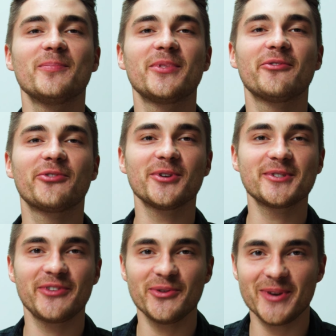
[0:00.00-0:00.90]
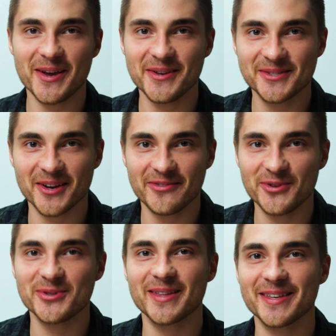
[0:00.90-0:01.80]
The first few days of
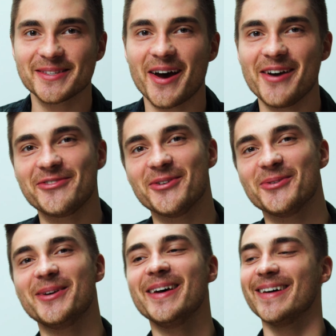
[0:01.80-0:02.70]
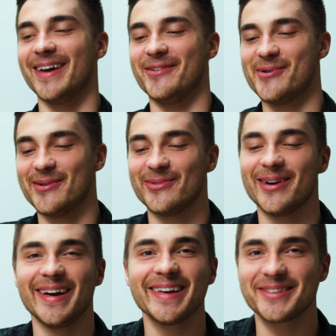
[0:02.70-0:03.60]
using this iPhone
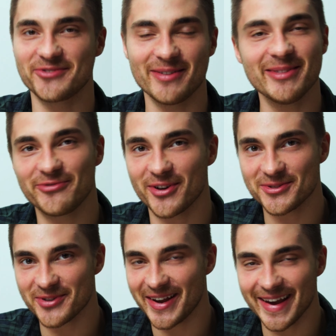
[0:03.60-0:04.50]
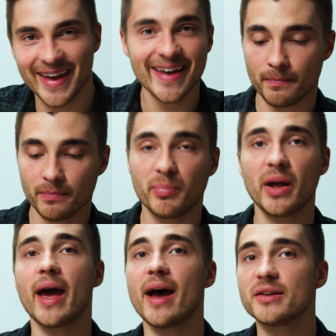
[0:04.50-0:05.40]
were extremely frustrating,
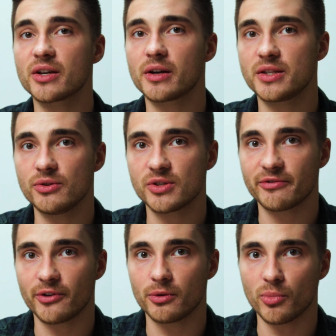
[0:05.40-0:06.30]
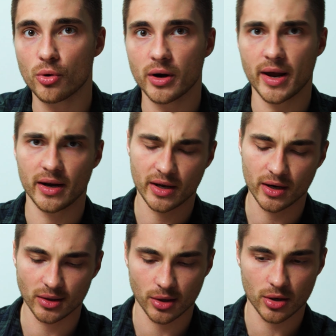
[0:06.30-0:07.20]
but as I got to use the phone more and kind
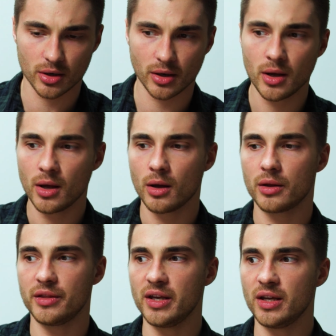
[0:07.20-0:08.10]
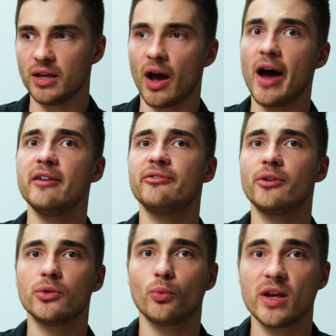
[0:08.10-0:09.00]
of learn the
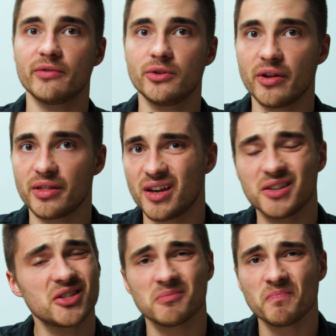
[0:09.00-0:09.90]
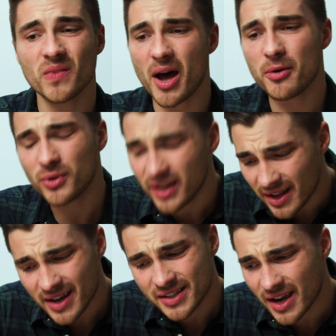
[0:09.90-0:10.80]
iPhone way of doing things, I
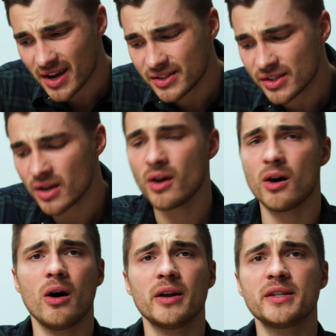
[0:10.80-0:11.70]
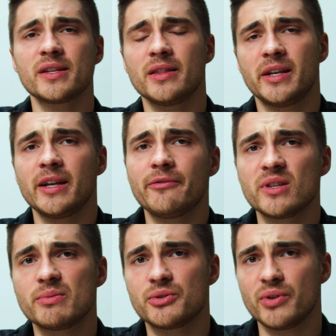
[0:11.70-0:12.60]
realized, guys, honestly, the
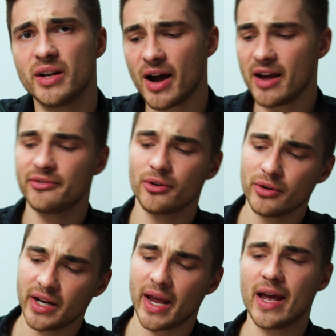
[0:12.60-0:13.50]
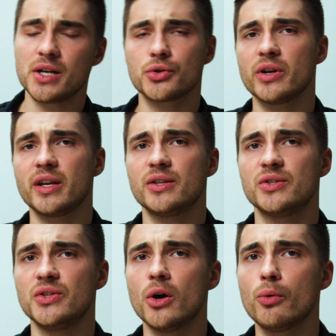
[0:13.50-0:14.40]
difference between iPhone and Android is
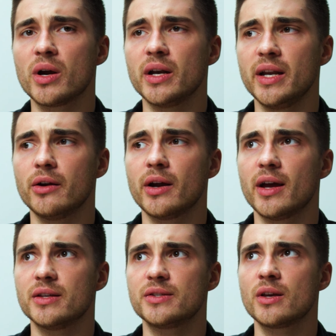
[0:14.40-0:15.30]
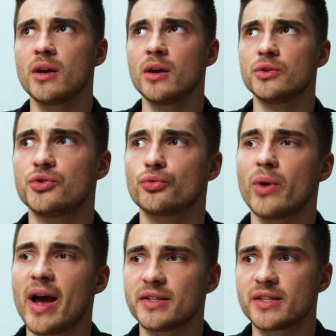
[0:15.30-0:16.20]
nowhere near as
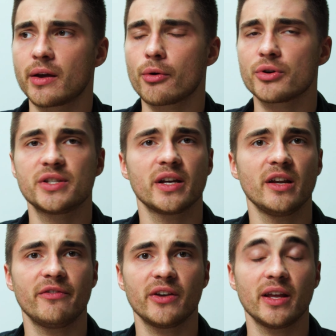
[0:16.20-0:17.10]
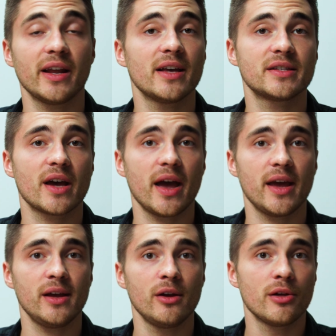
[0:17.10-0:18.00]
drastic or significant as
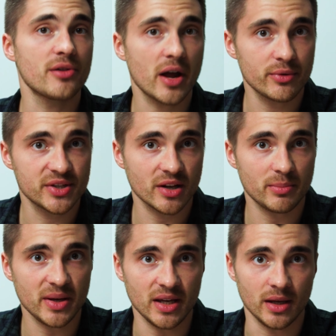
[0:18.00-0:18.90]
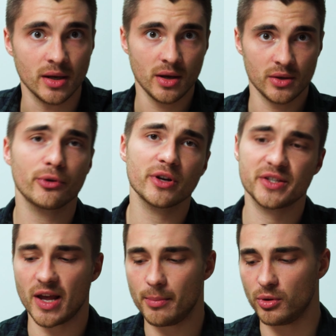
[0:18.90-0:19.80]
I thought it was going to be. For
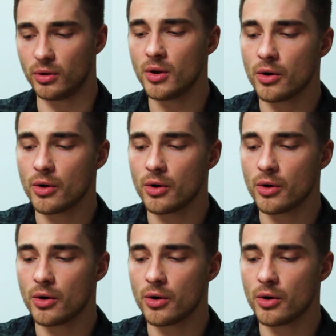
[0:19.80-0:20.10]
example,